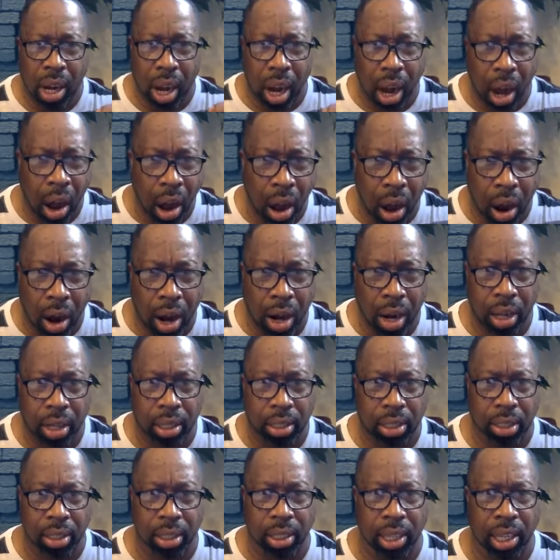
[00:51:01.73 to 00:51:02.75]
are
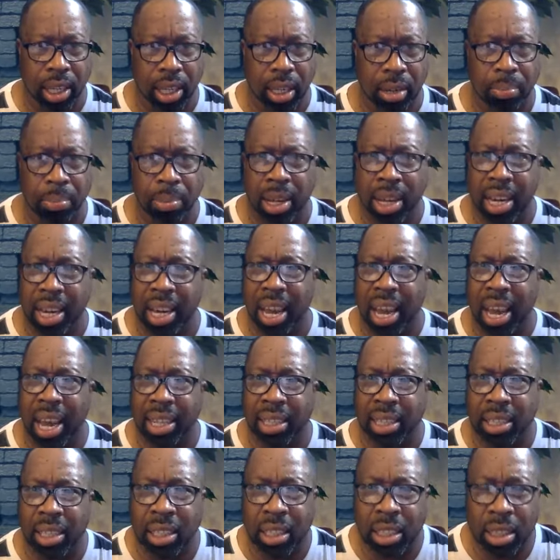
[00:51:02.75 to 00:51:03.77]
to Him
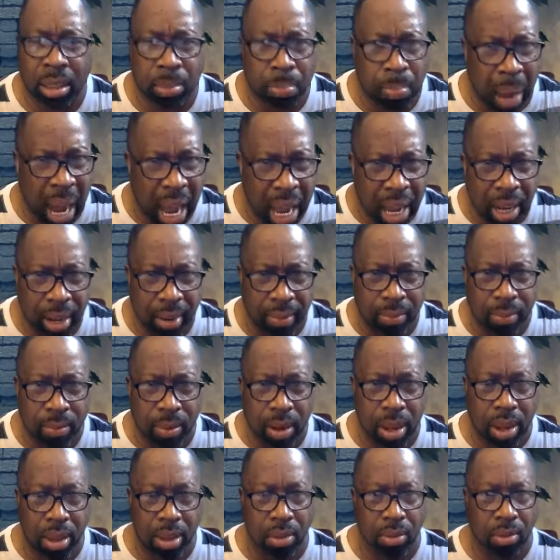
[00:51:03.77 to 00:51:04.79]
in spite of
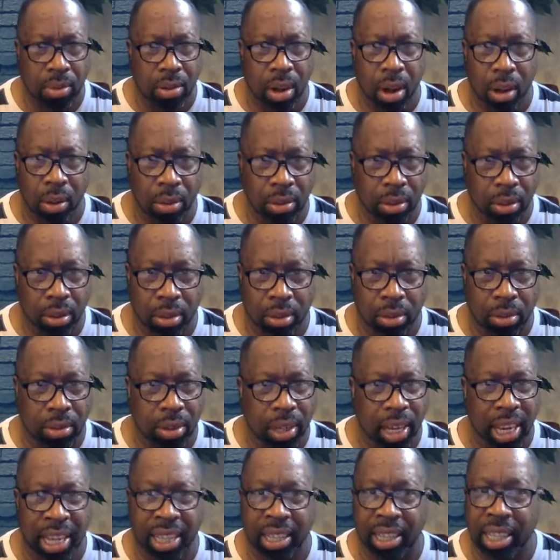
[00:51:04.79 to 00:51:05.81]
what you've gone through
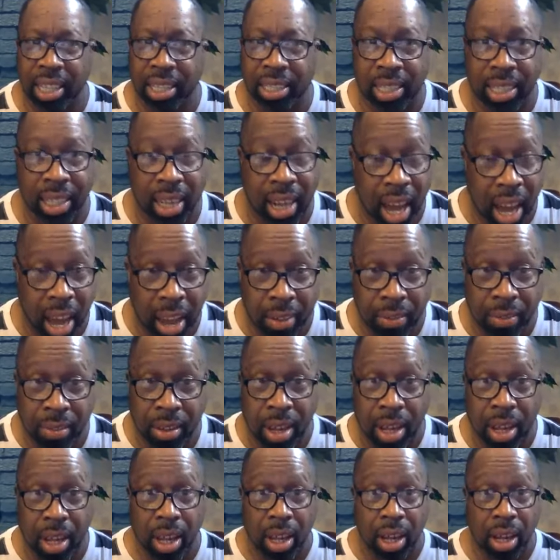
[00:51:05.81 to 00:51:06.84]
in this life
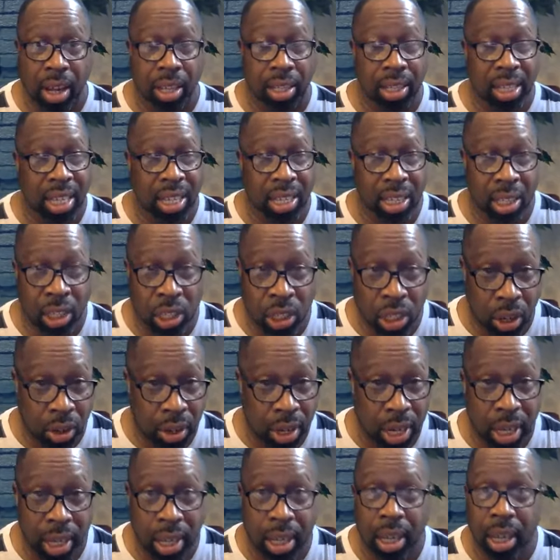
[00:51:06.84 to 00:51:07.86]
and this
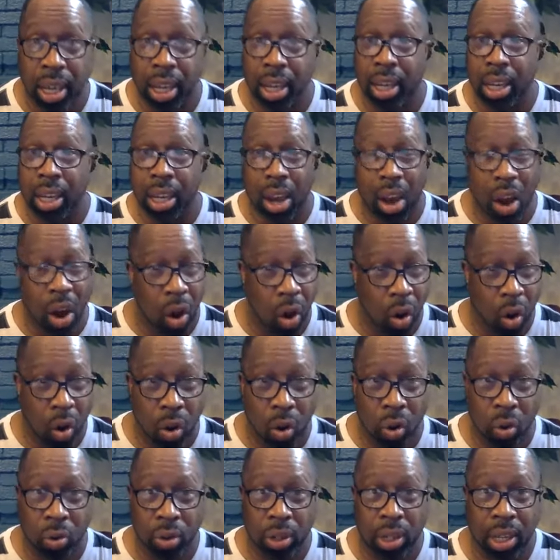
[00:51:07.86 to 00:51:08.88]
journey
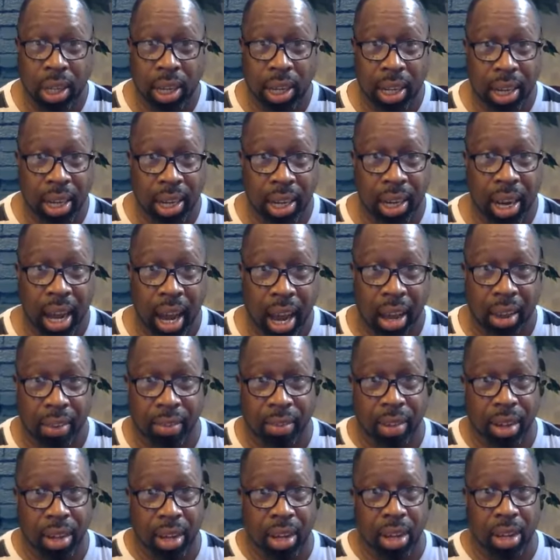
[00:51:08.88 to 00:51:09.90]
called life.
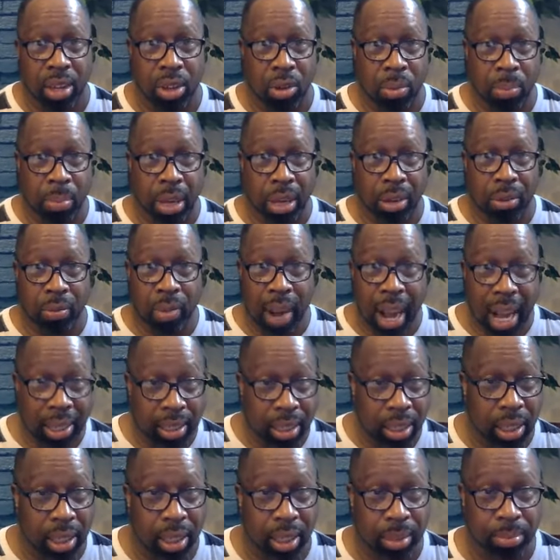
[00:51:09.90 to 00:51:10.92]
You've been
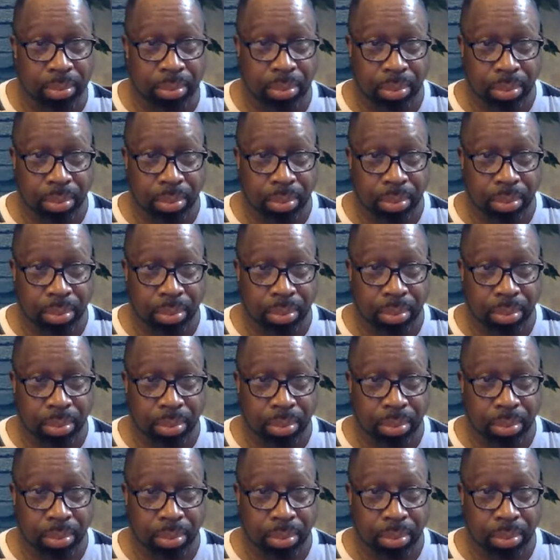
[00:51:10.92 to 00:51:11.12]
wrestling.